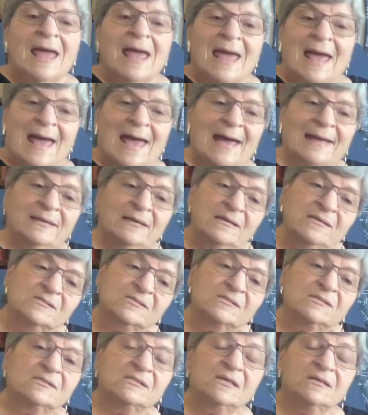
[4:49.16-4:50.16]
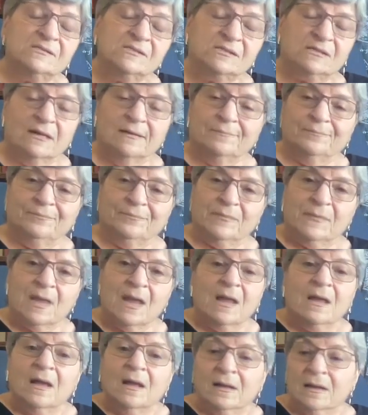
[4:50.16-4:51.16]
had his assistant
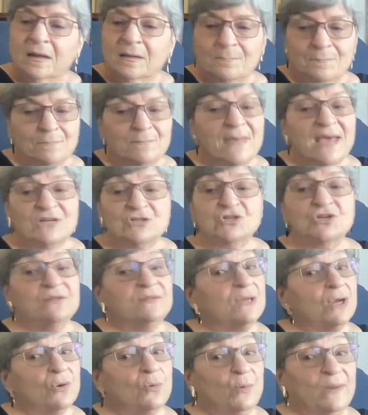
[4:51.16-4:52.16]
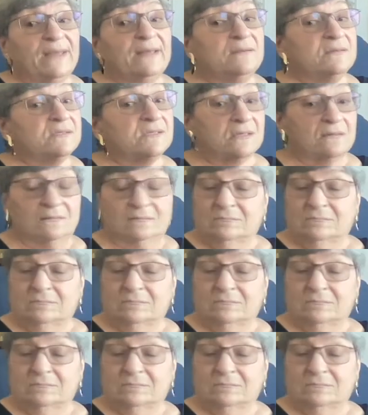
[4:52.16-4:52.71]
measure the queen's